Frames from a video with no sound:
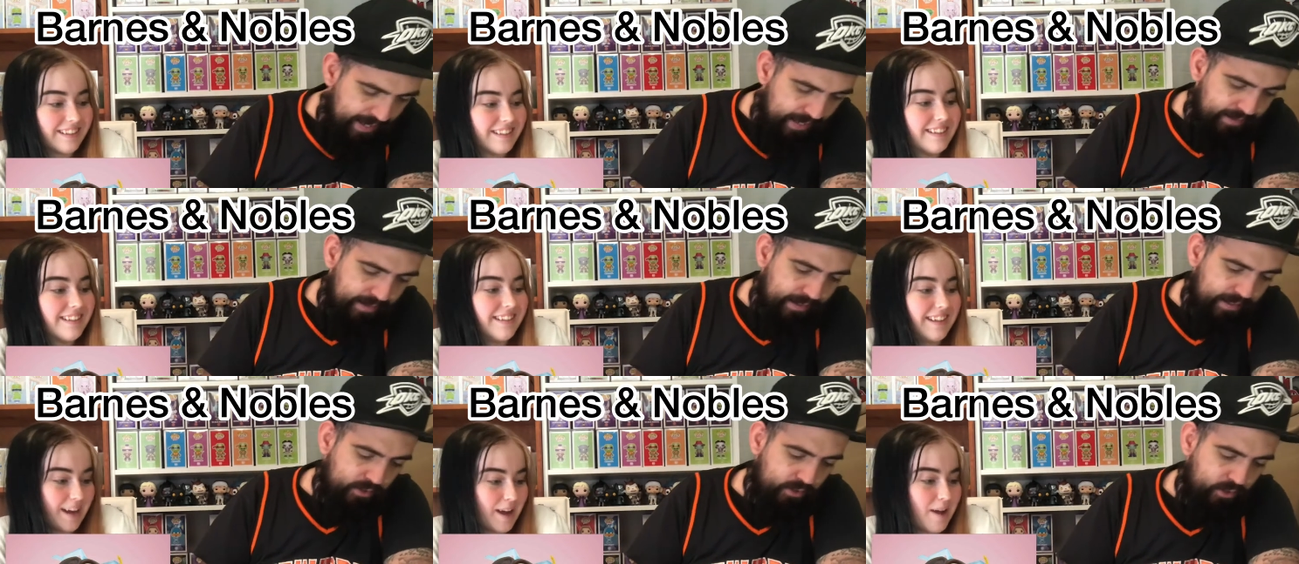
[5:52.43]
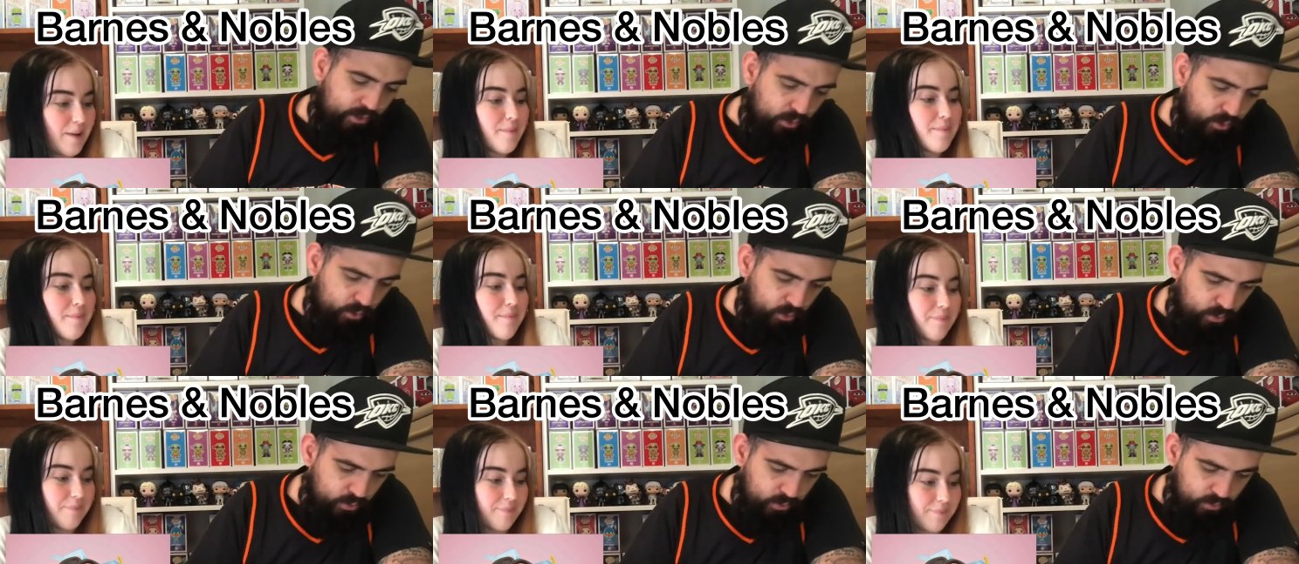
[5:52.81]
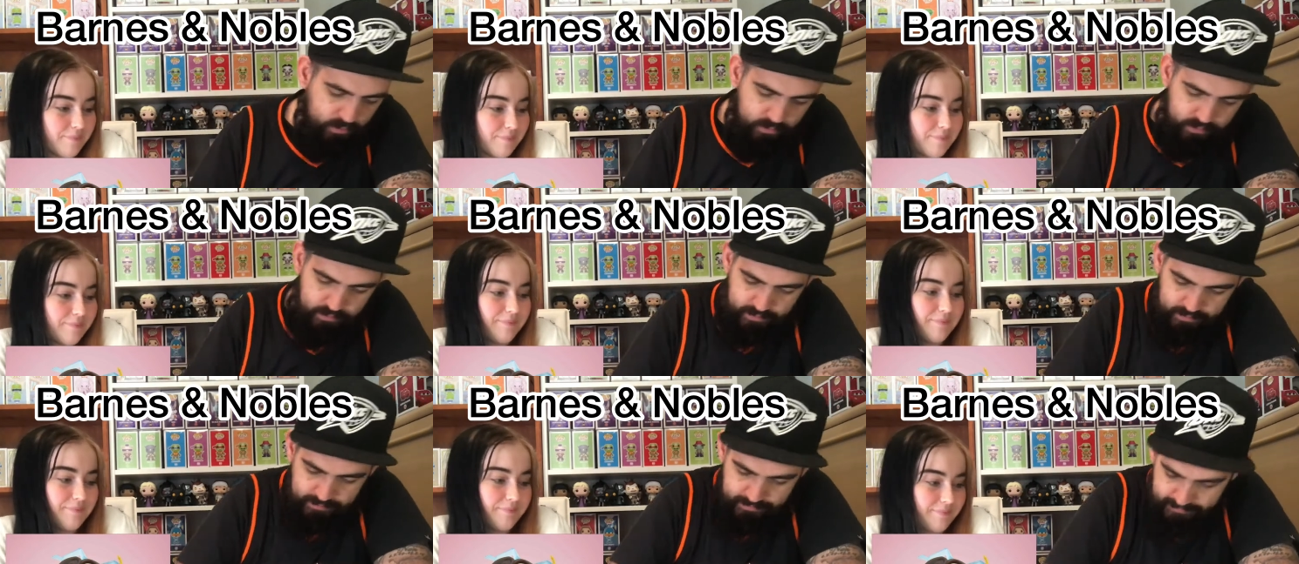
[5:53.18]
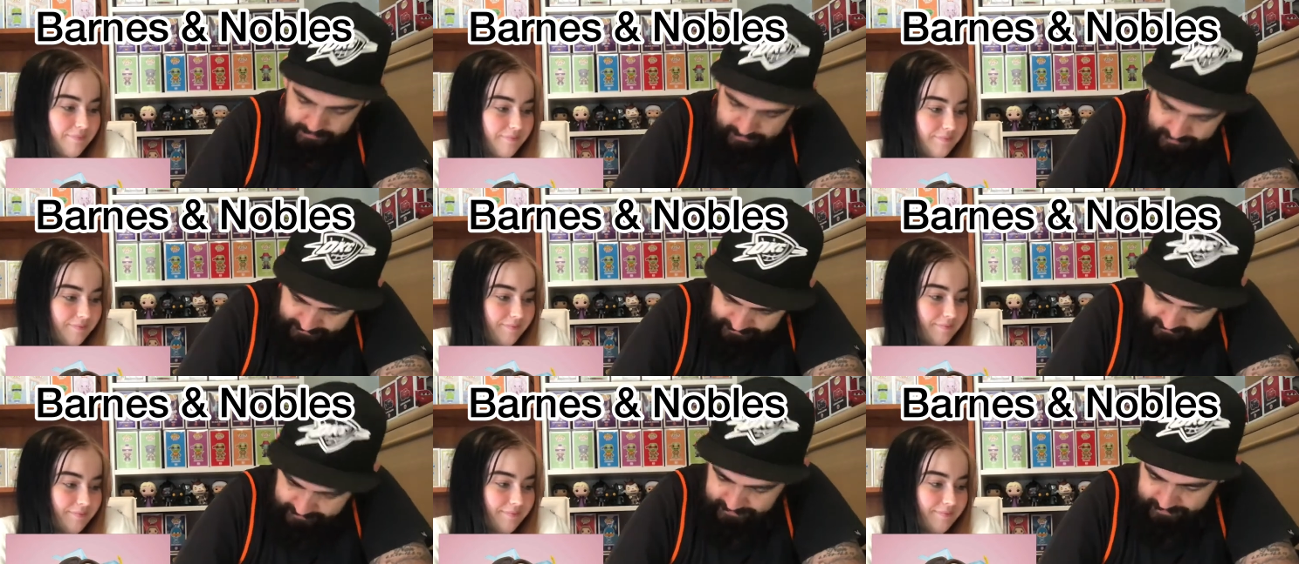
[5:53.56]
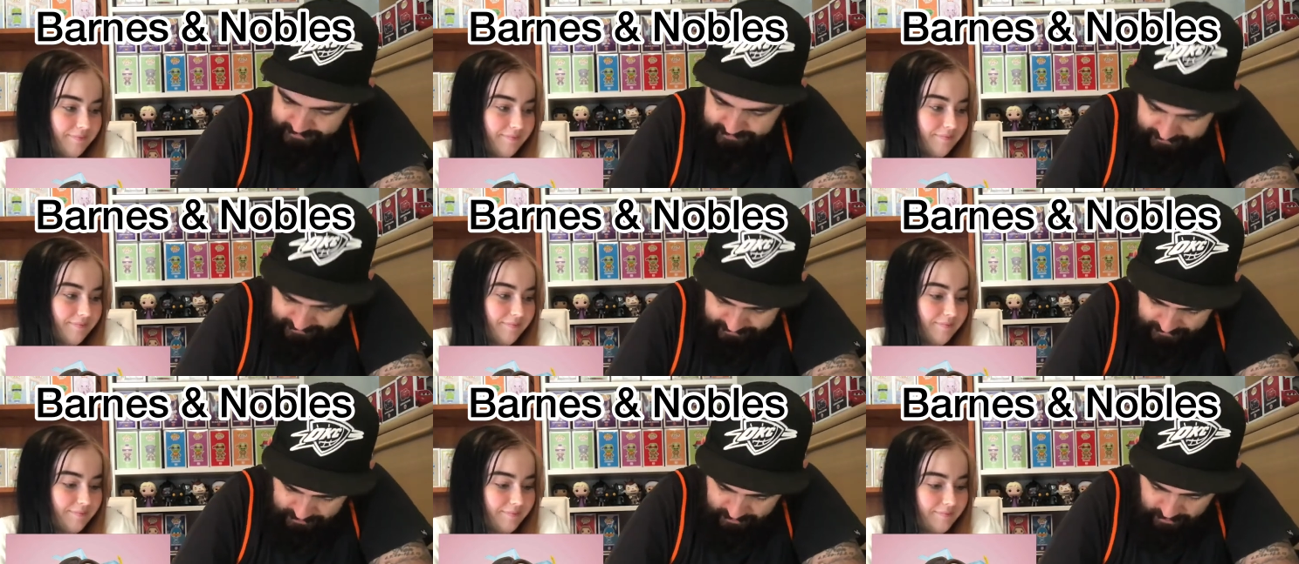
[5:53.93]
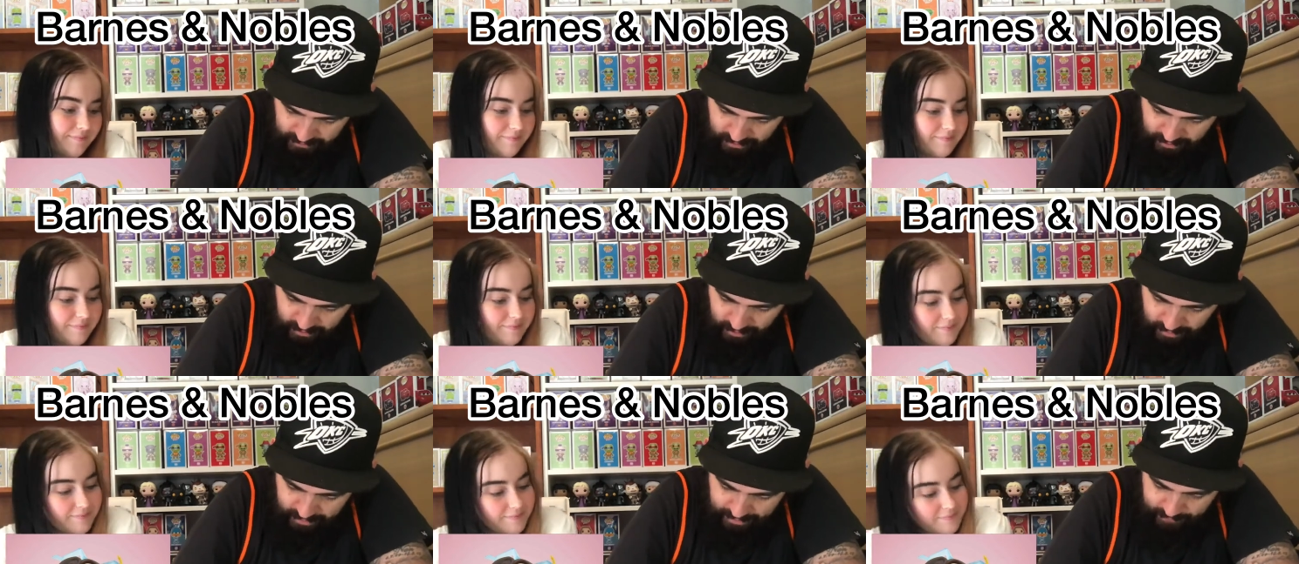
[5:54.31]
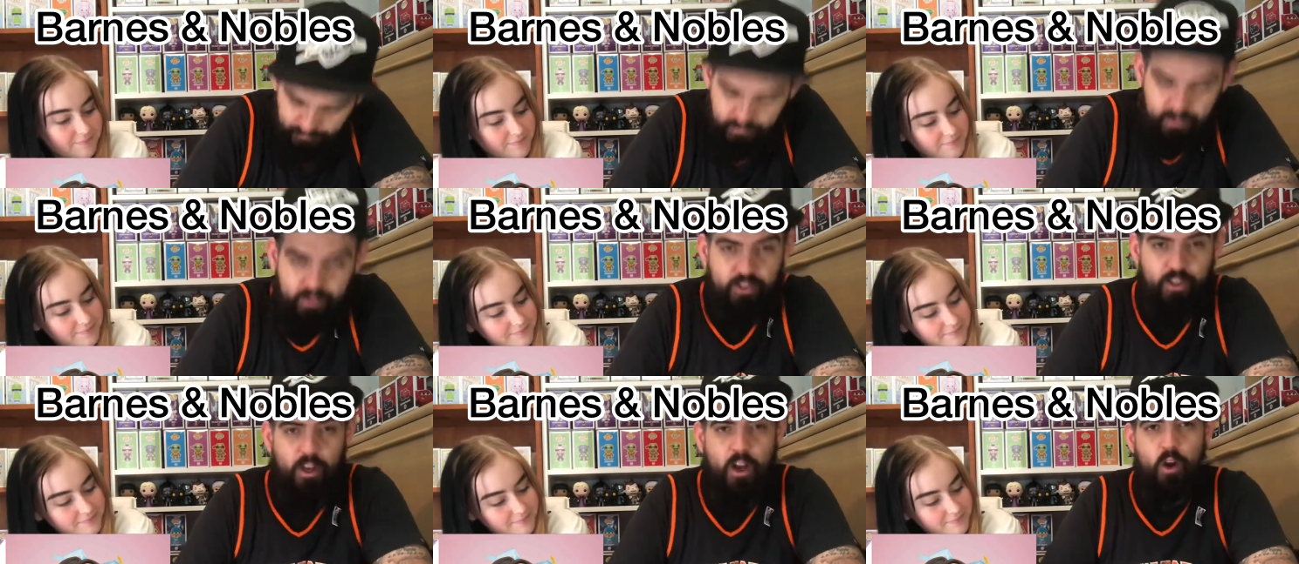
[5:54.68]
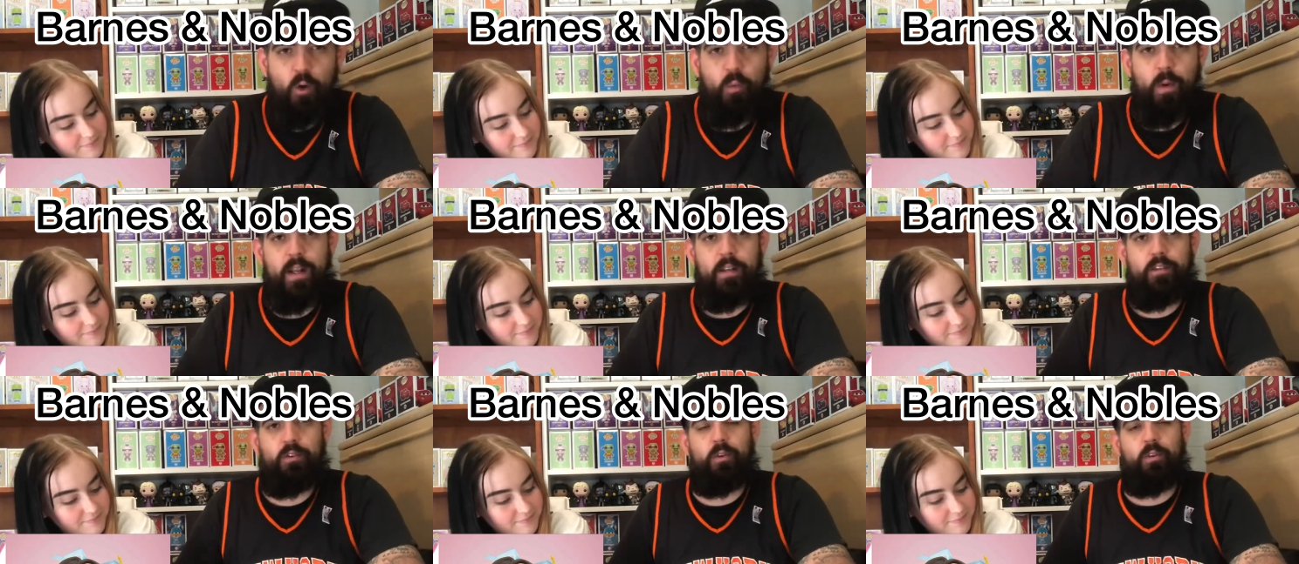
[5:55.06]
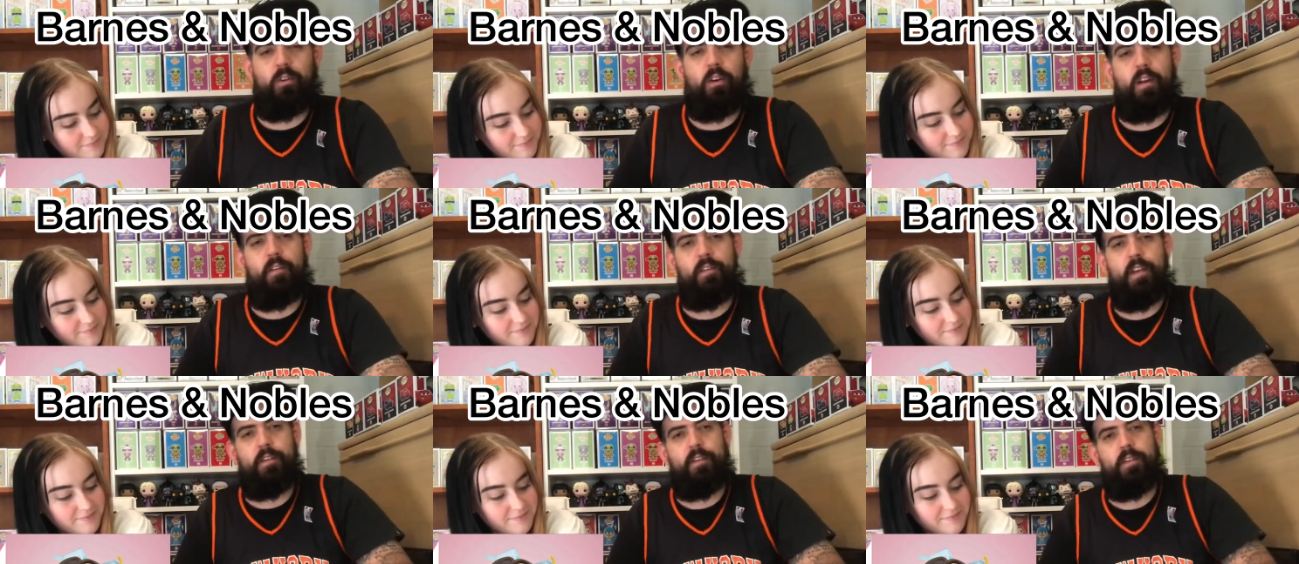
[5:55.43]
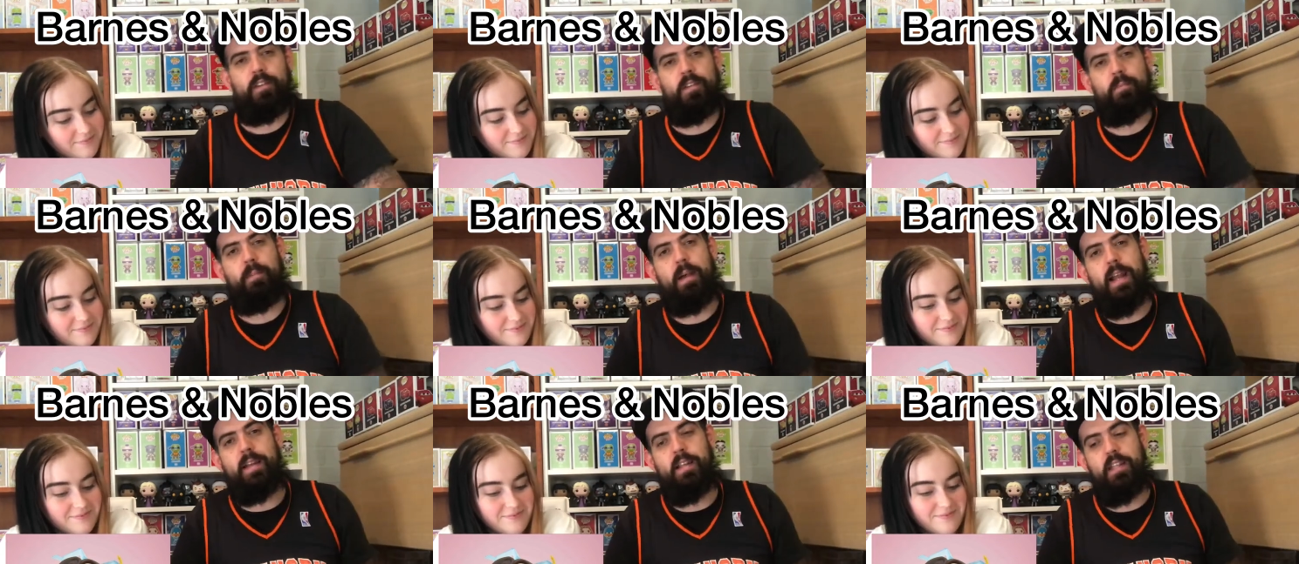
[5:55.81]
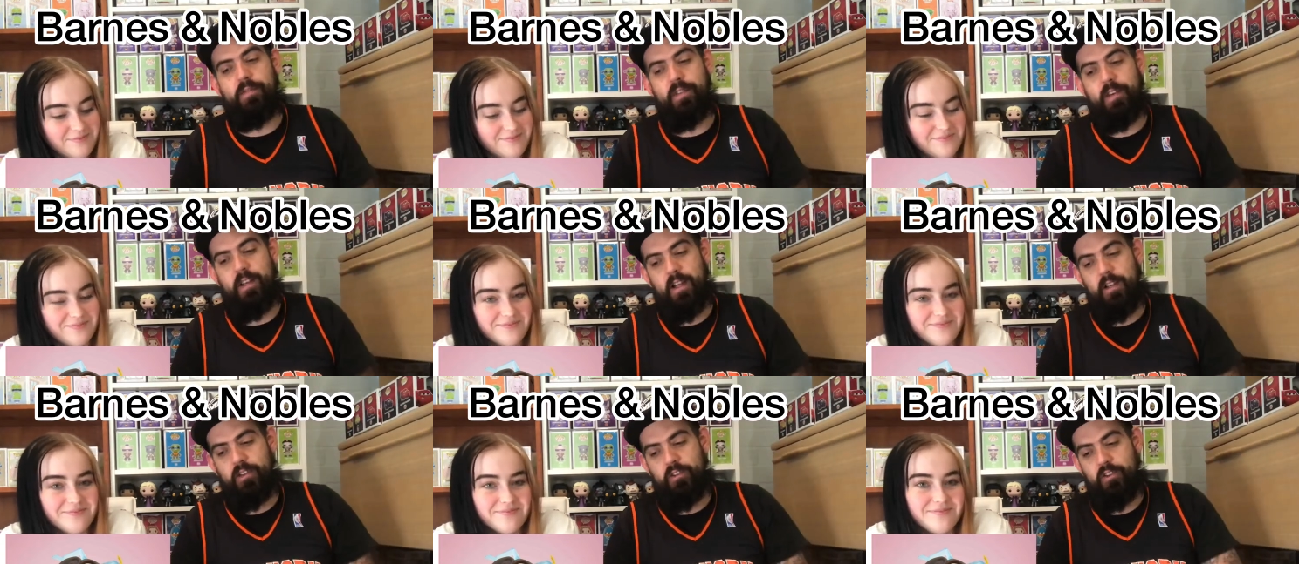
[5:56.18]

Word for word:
Speaker 1: That's cool. All right, Zoe went to a lot of effort to make this video too.